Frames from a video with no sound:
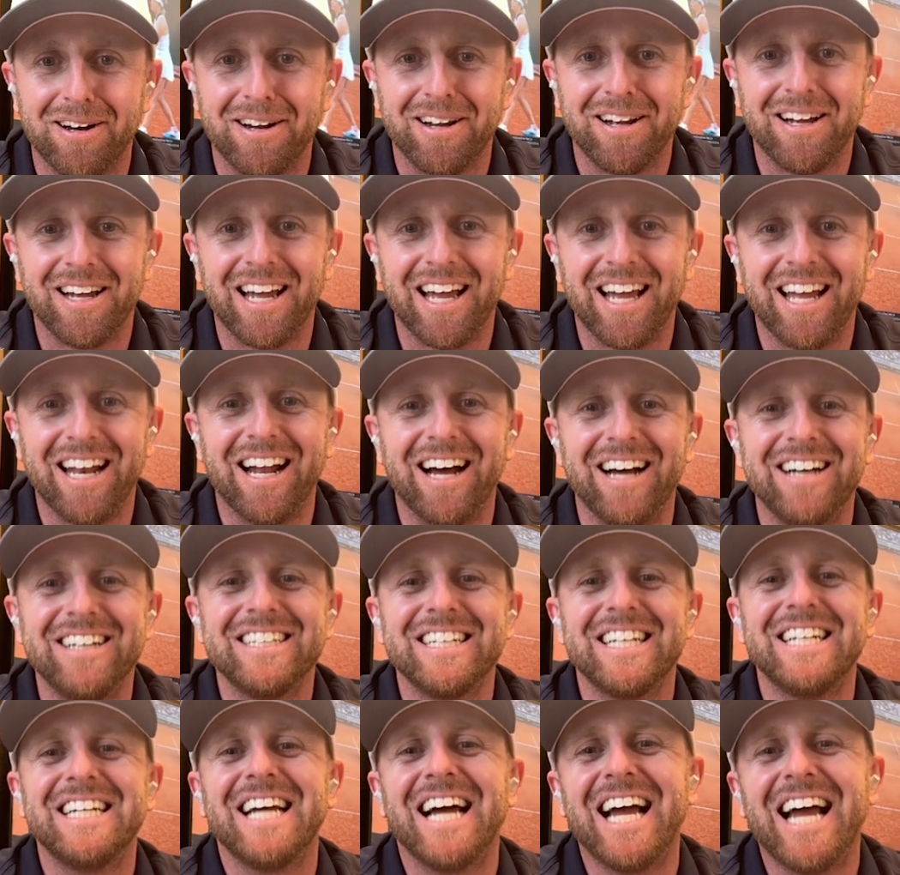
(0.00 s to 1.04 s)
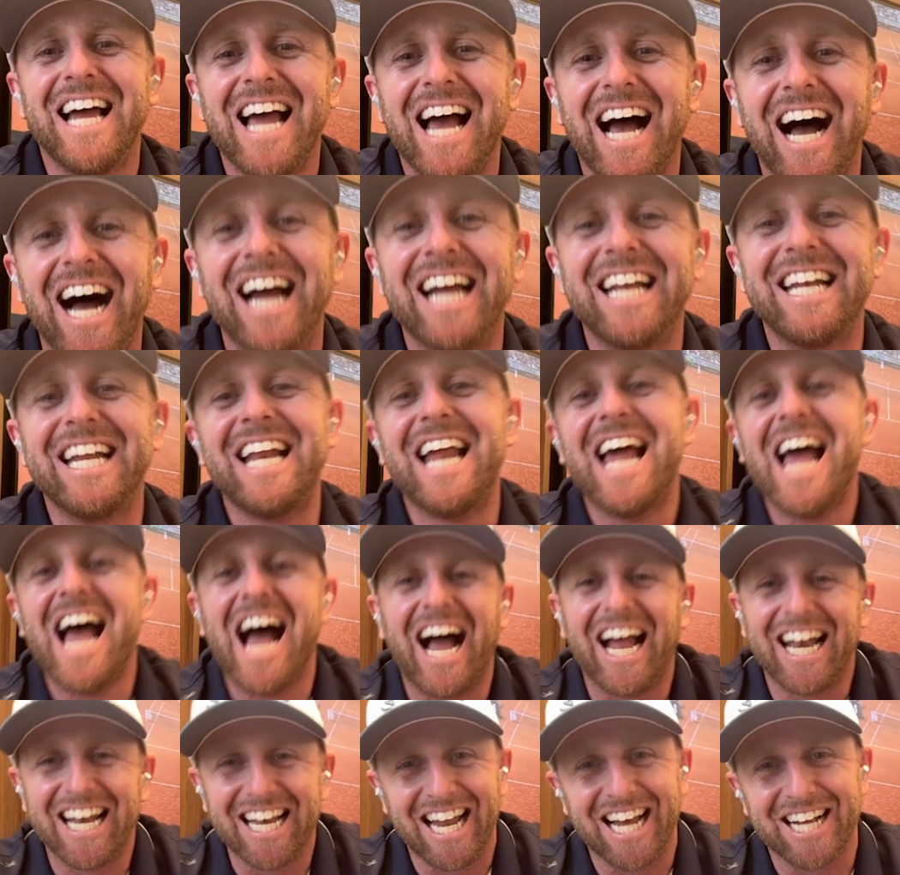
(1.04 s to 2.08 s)
And I
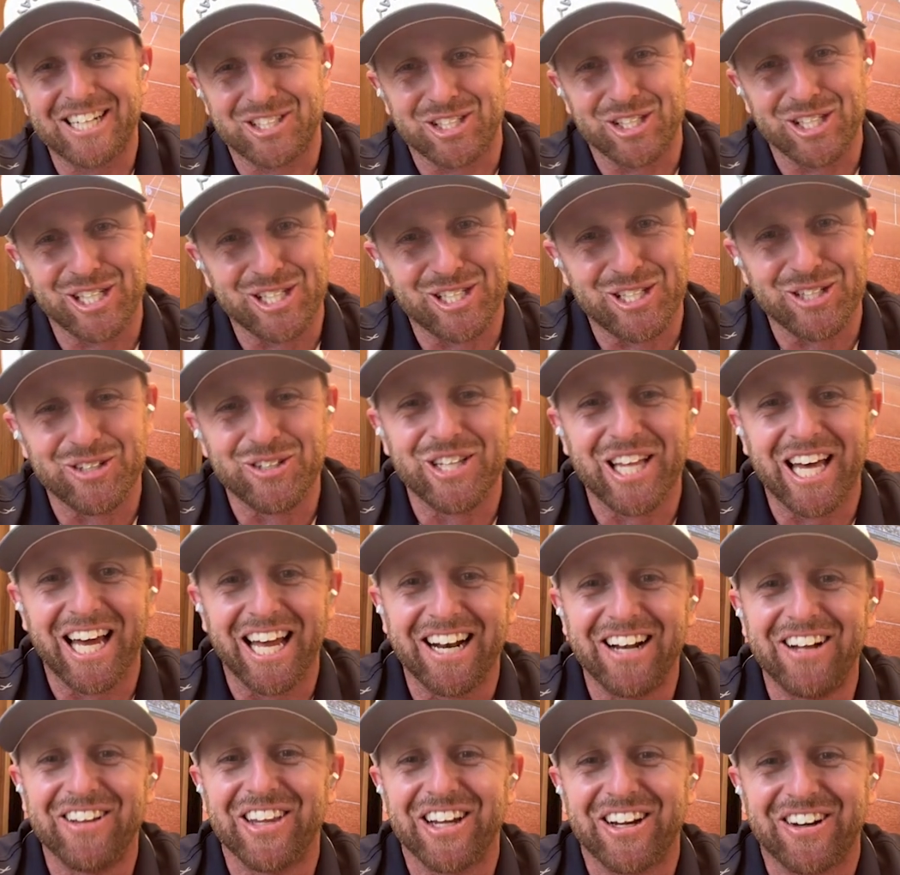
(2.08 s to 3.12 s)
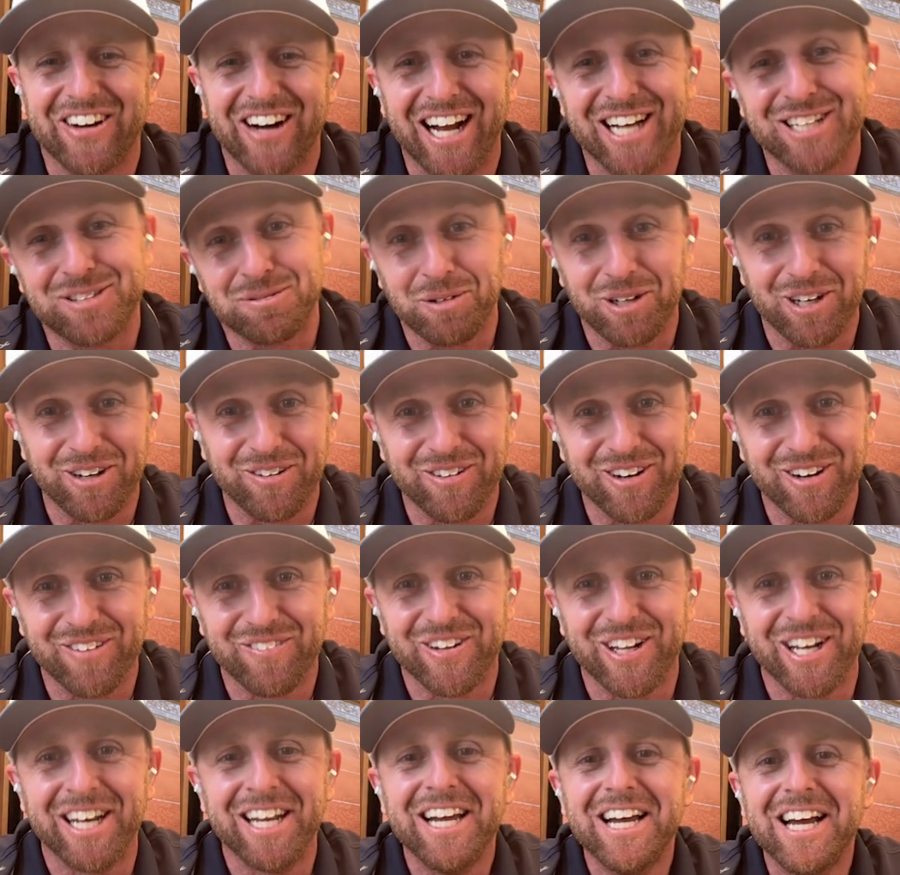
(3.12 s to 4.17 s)
didn't actually do that on the grass, but it would have
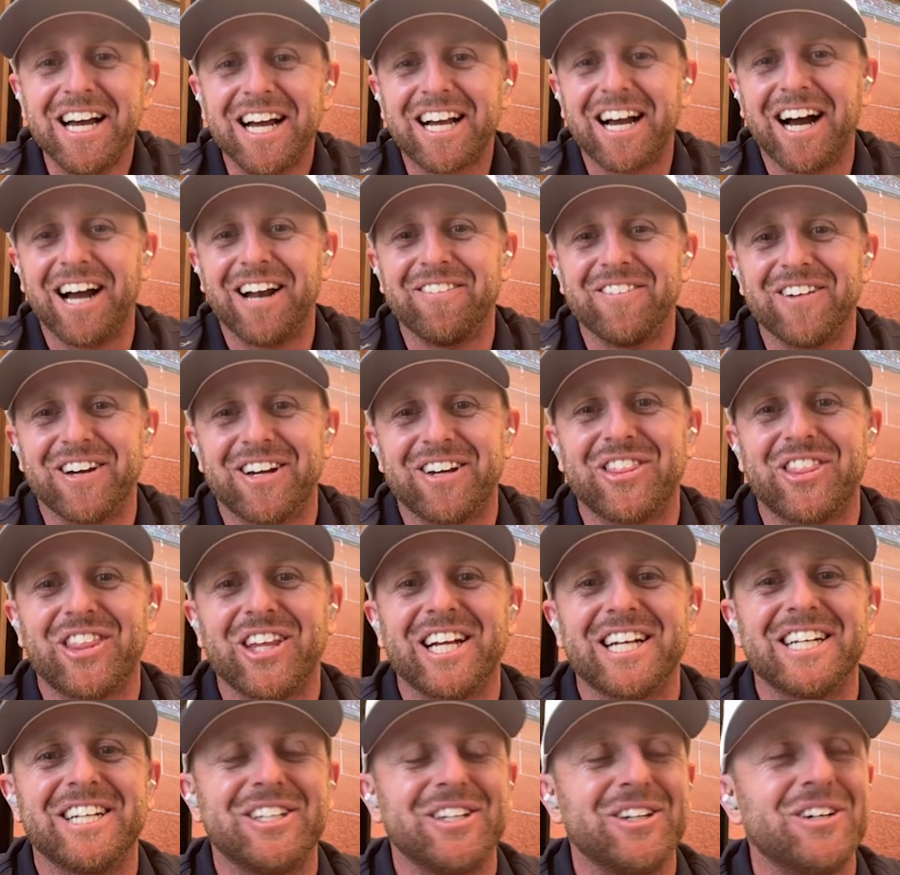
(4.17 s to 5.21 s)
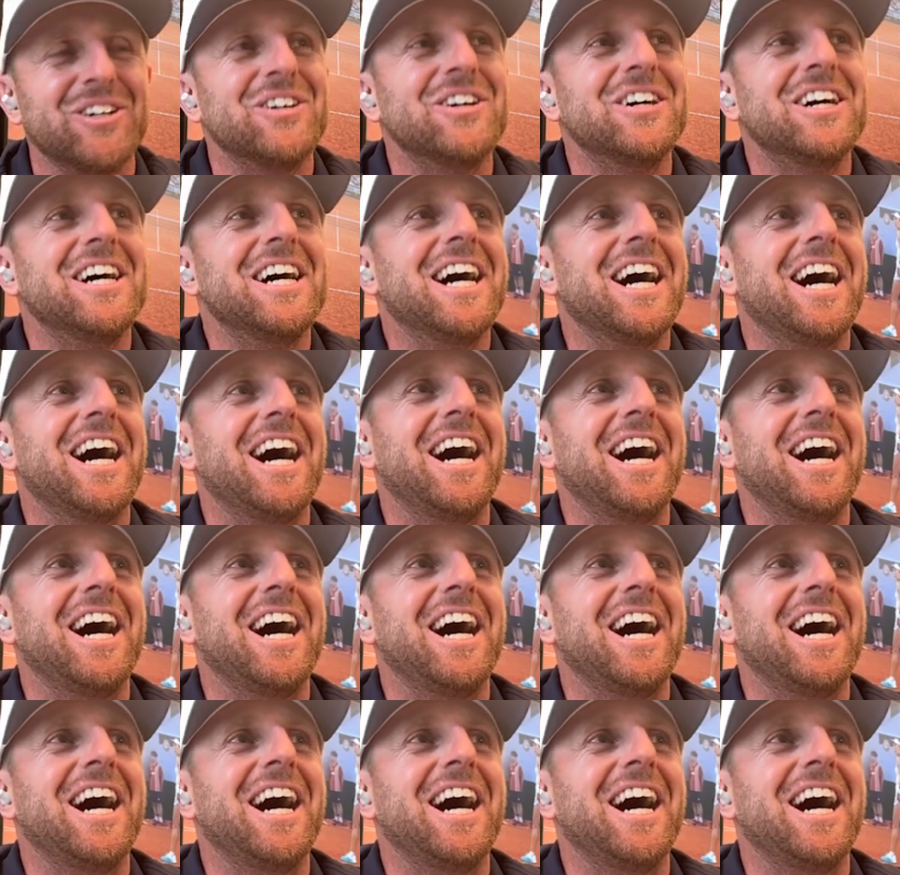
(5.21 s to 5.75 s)
been kind of a good thing to do.